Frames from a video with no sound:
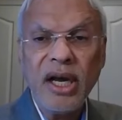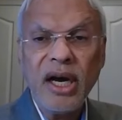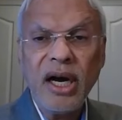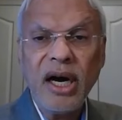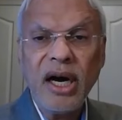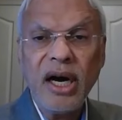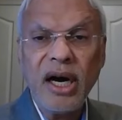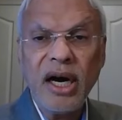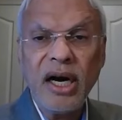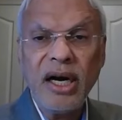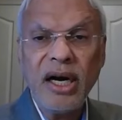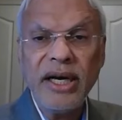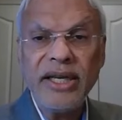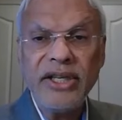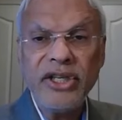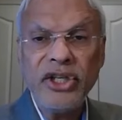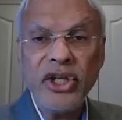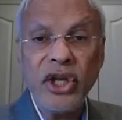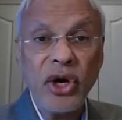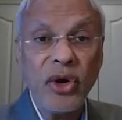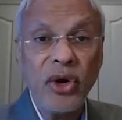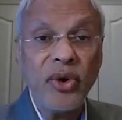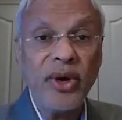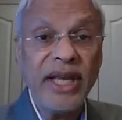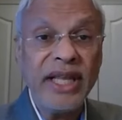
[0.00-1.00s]

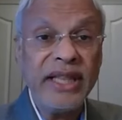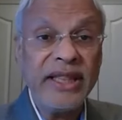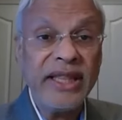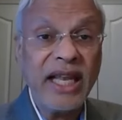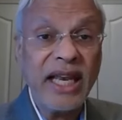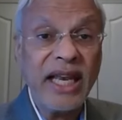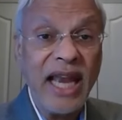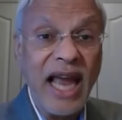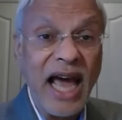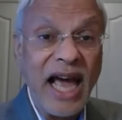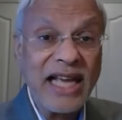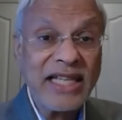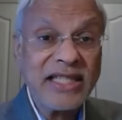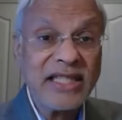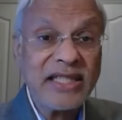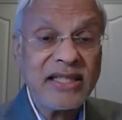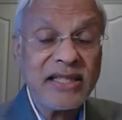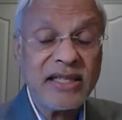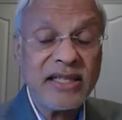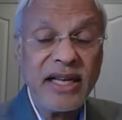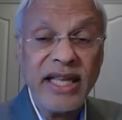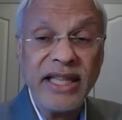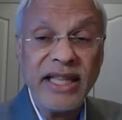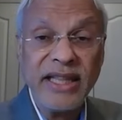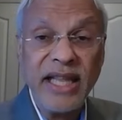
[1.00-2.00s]
in
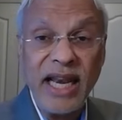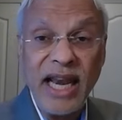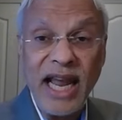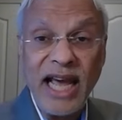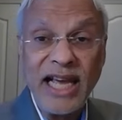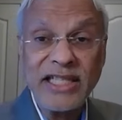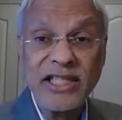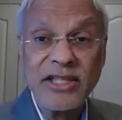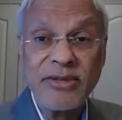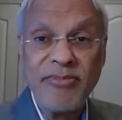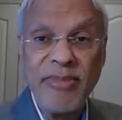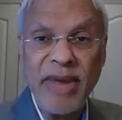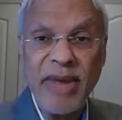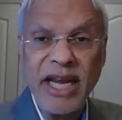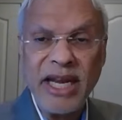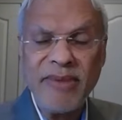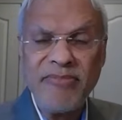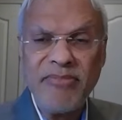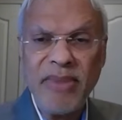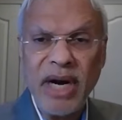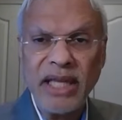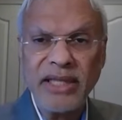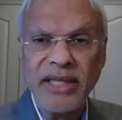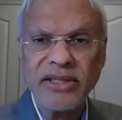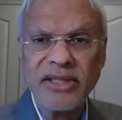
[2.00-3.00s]
the last many
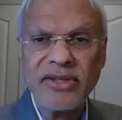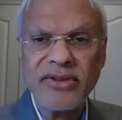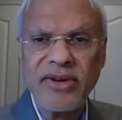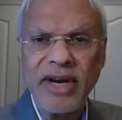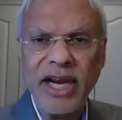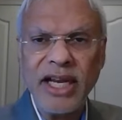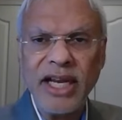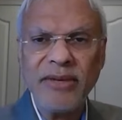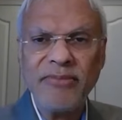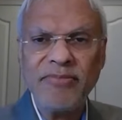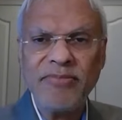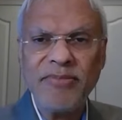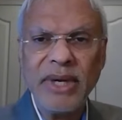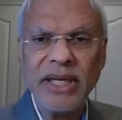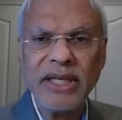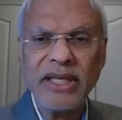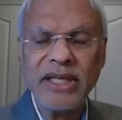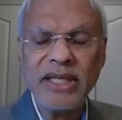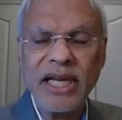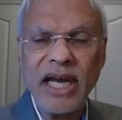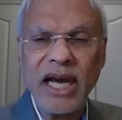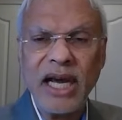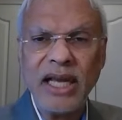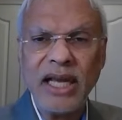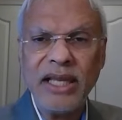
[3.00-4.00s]
months, right? But
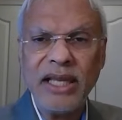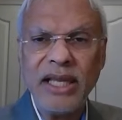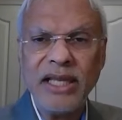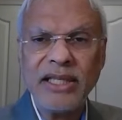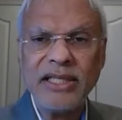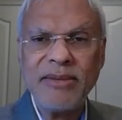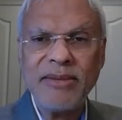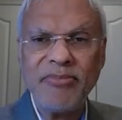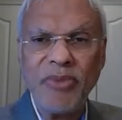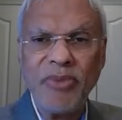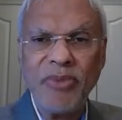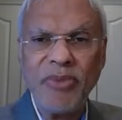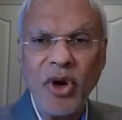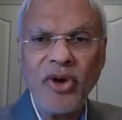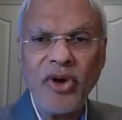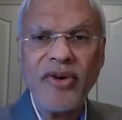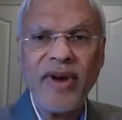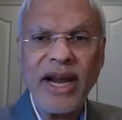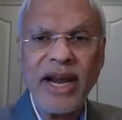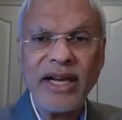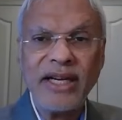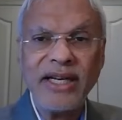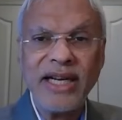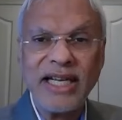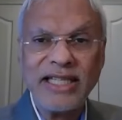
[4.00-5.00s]
it's important to
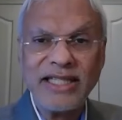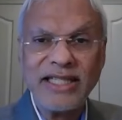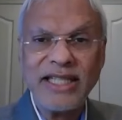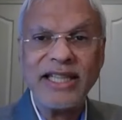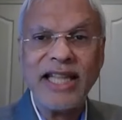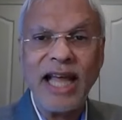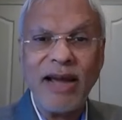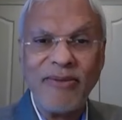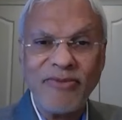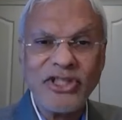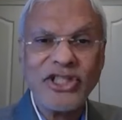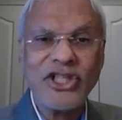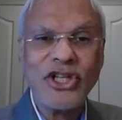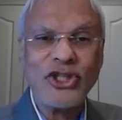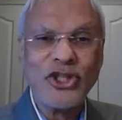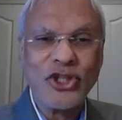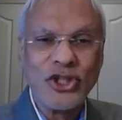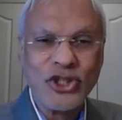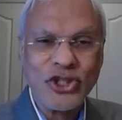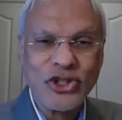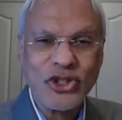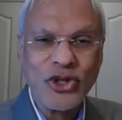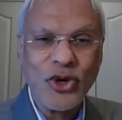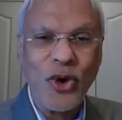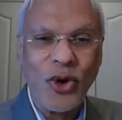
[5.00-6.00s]
recognize that was the
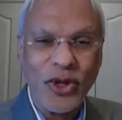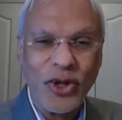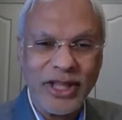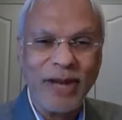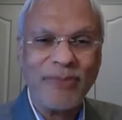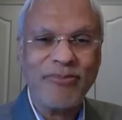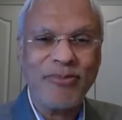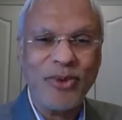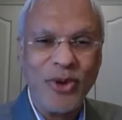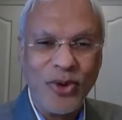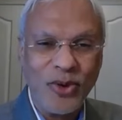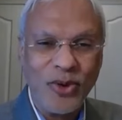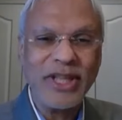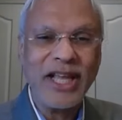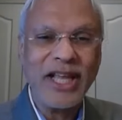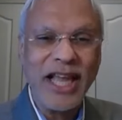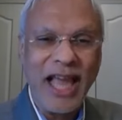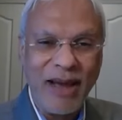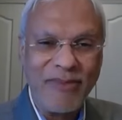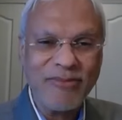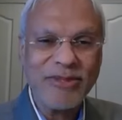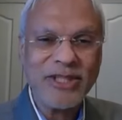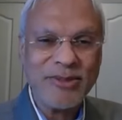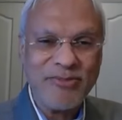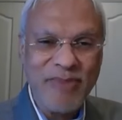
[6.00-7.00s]
straw that broke the
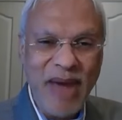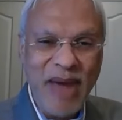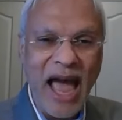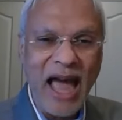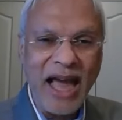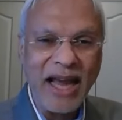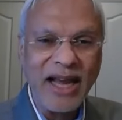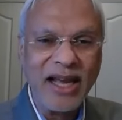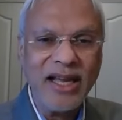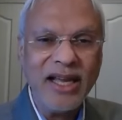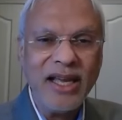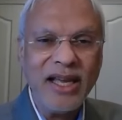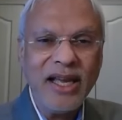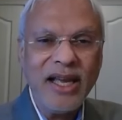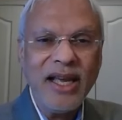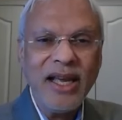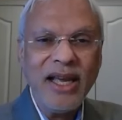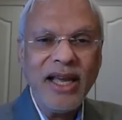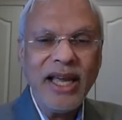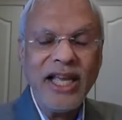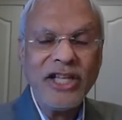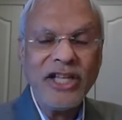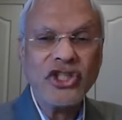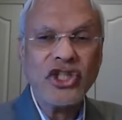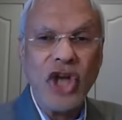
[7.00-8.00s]
camel's back.
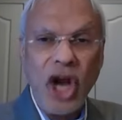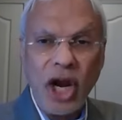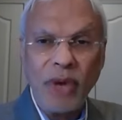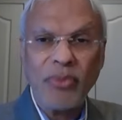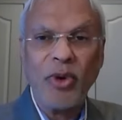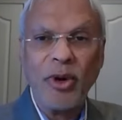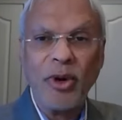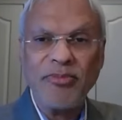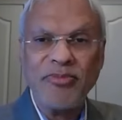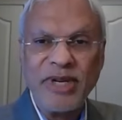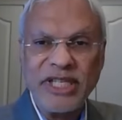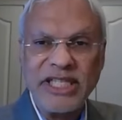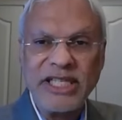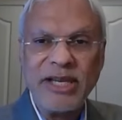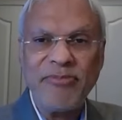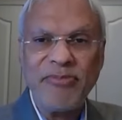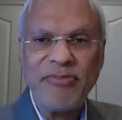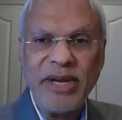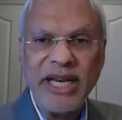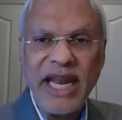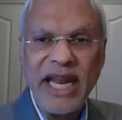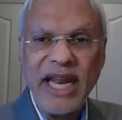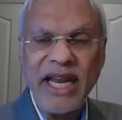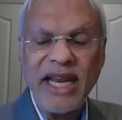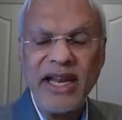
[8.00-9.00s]
It's not what
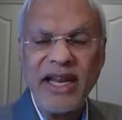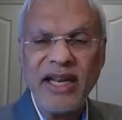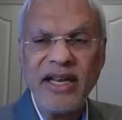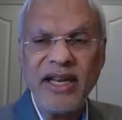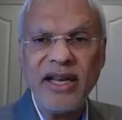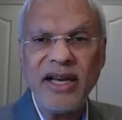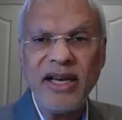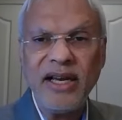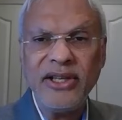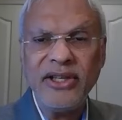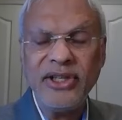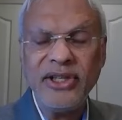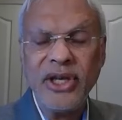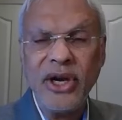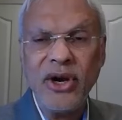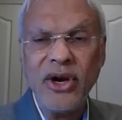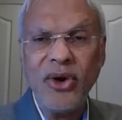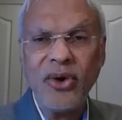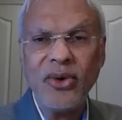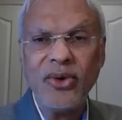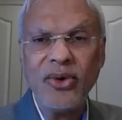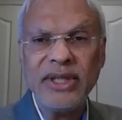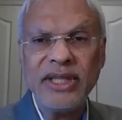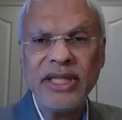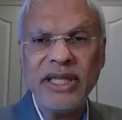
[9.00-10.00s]
precipitated,
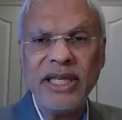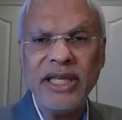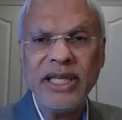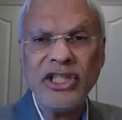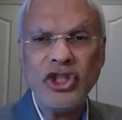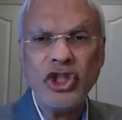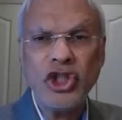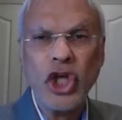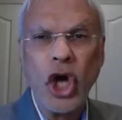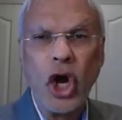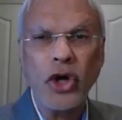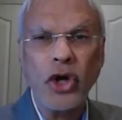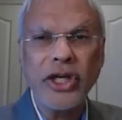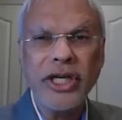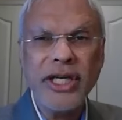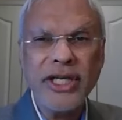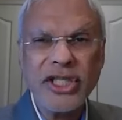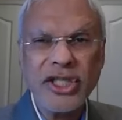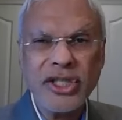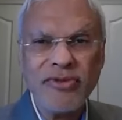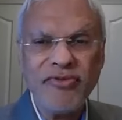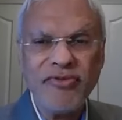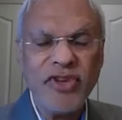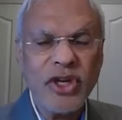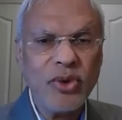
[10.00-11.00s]
the
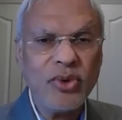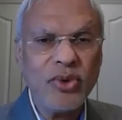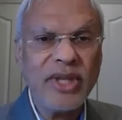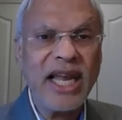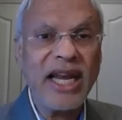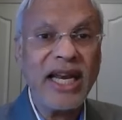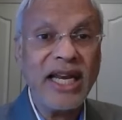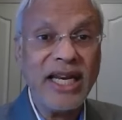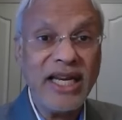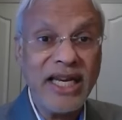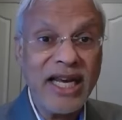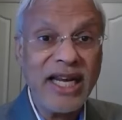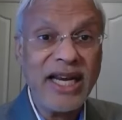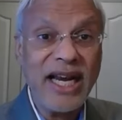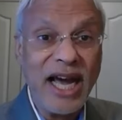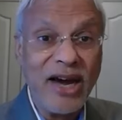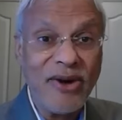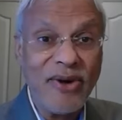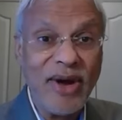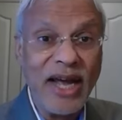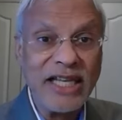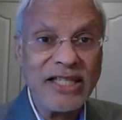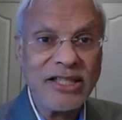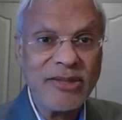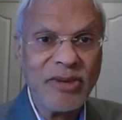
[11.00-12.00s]
jaundiced view that India now
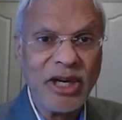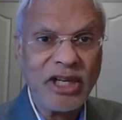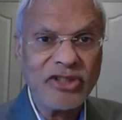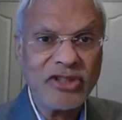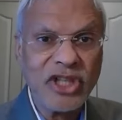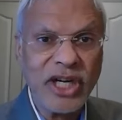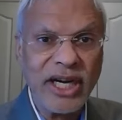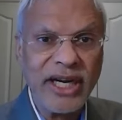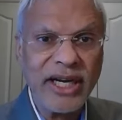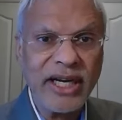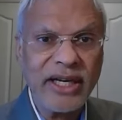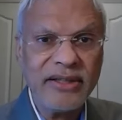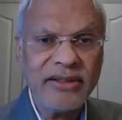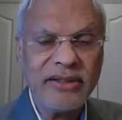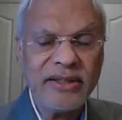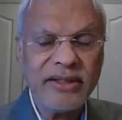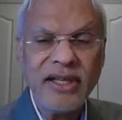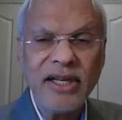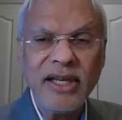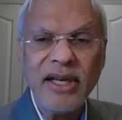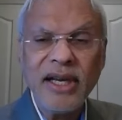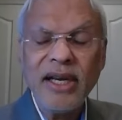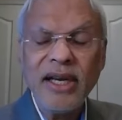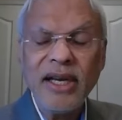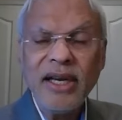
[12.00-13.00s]
has about China.
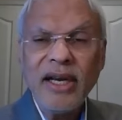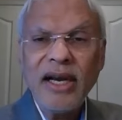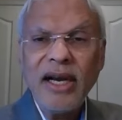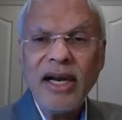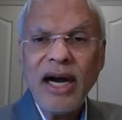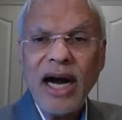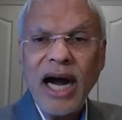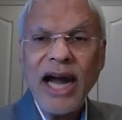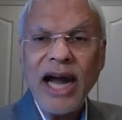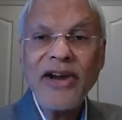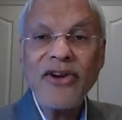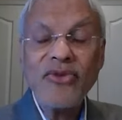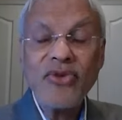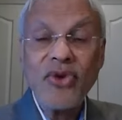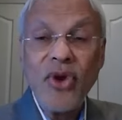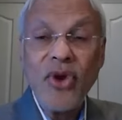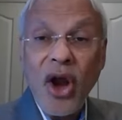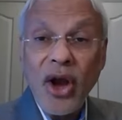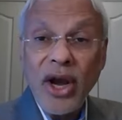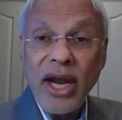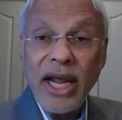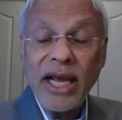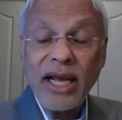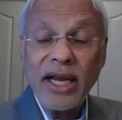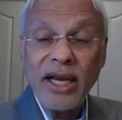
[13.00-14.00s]

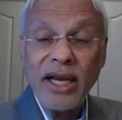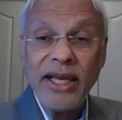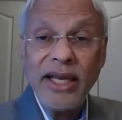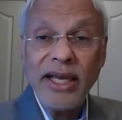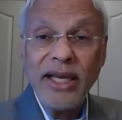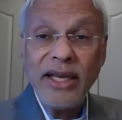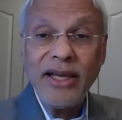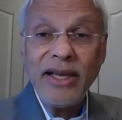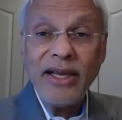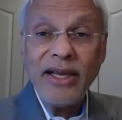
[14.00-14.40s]
Ironically,